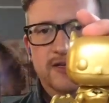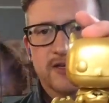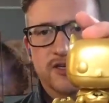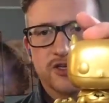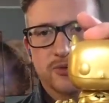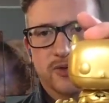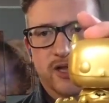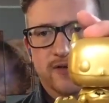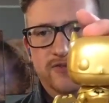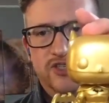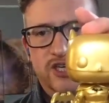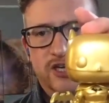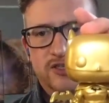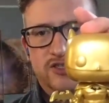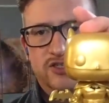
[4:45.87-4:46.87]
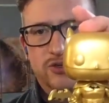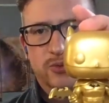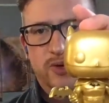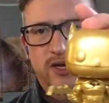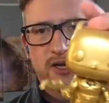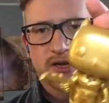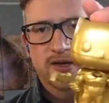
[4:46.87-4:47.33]
and you will have a chance to
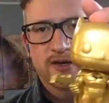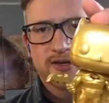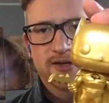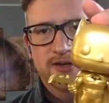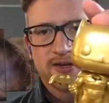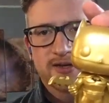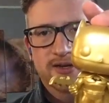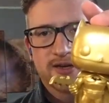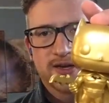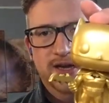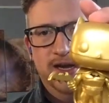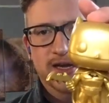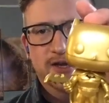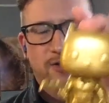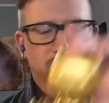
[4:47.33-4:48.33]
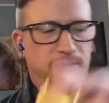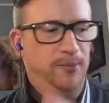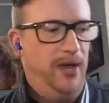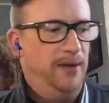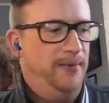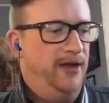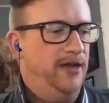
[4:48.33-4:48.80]
win a Golden
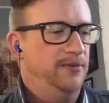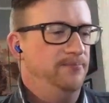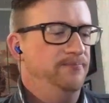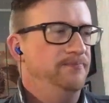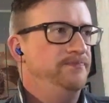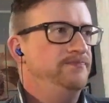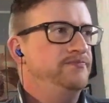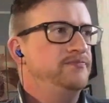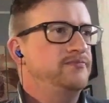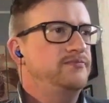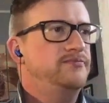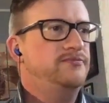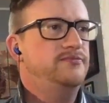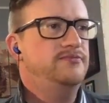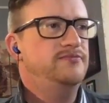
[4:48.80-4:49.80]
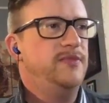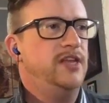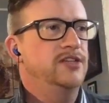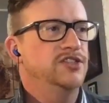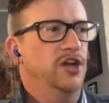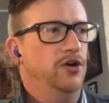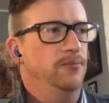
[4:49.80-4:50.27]
Batman.
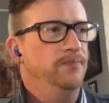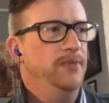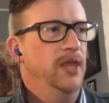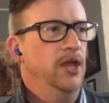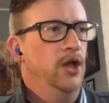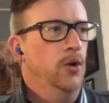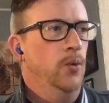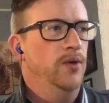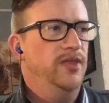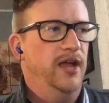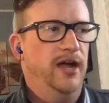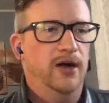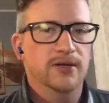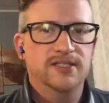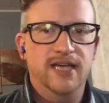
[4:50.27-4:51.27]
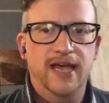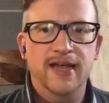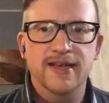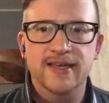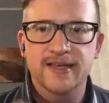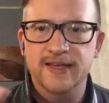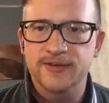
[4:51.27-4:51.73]
So without
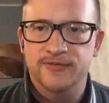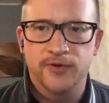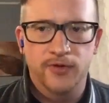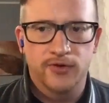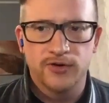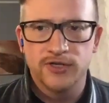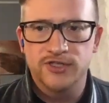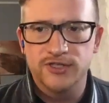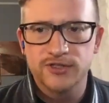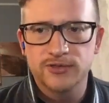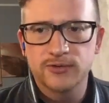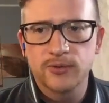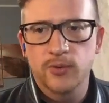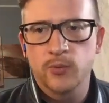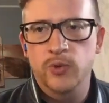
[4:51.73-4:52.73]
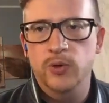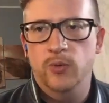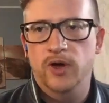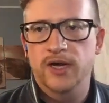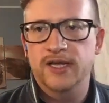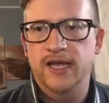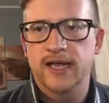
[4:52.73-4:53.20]
any further ado, we
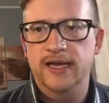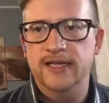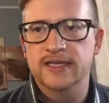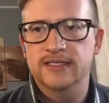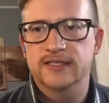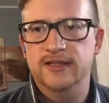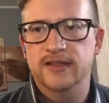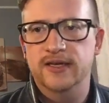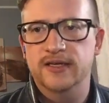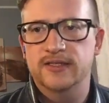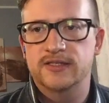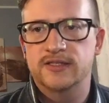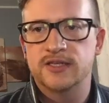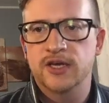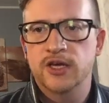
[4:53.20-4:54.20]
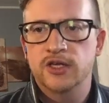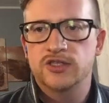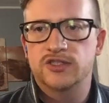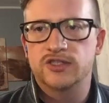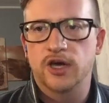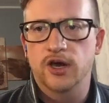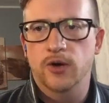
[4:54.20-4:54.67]
want to get into this.
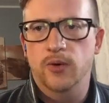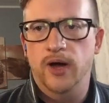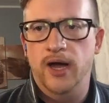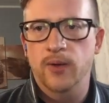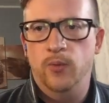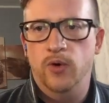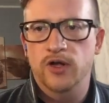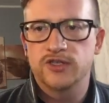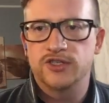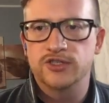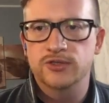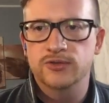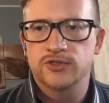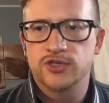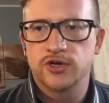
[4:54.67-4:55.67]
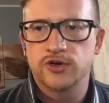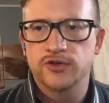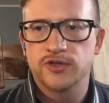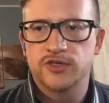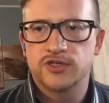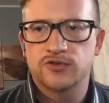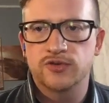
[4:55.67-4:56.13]
So I want to turn the
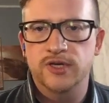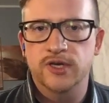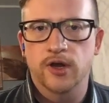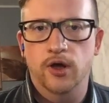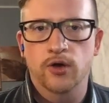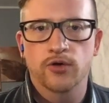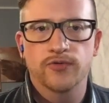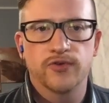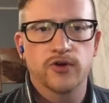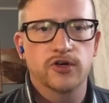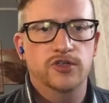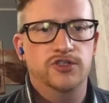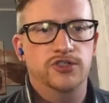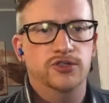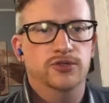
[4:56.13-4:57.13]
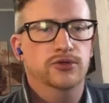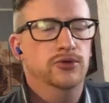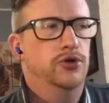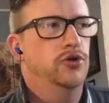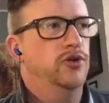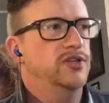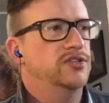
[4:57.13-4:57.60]
screen over to
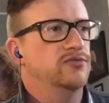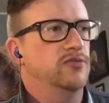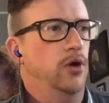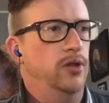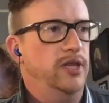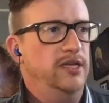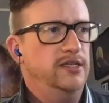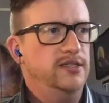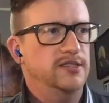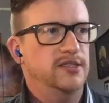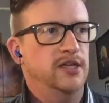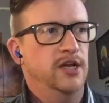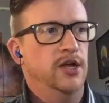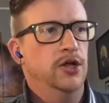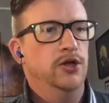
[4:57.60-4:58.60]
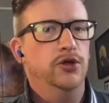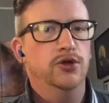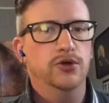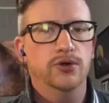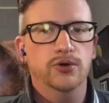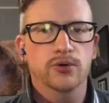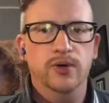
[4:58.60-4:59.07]
Chris Rowlands,
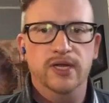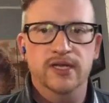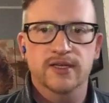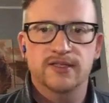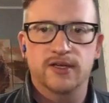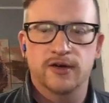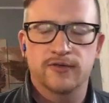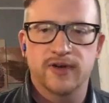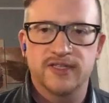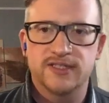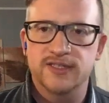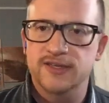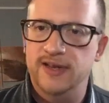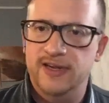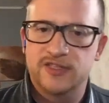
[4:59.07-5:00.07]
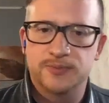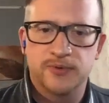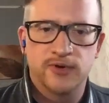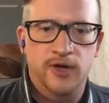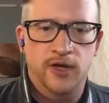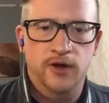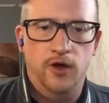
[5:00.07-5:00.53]
who is our resident expert
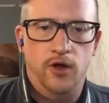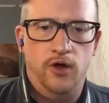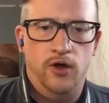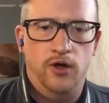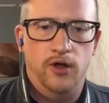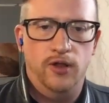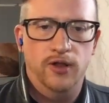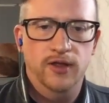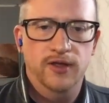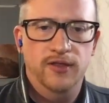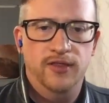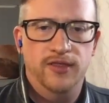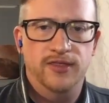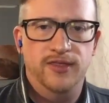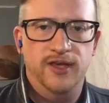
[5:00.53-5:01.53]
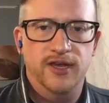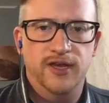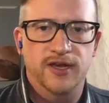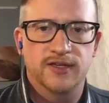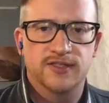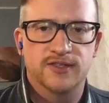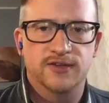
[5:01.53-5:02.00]
on all
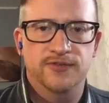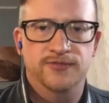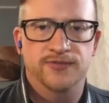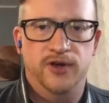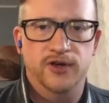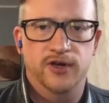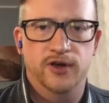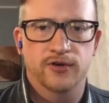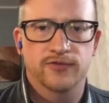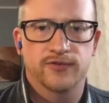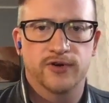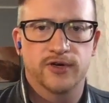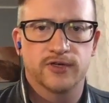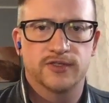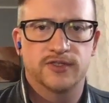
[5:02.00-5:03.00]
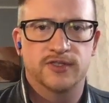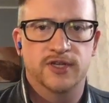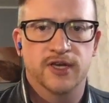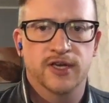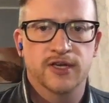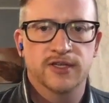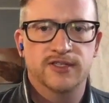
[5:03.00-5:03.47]
things Funkoverse.
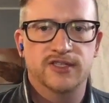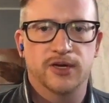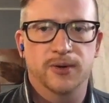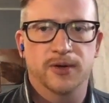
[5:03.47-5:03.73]
So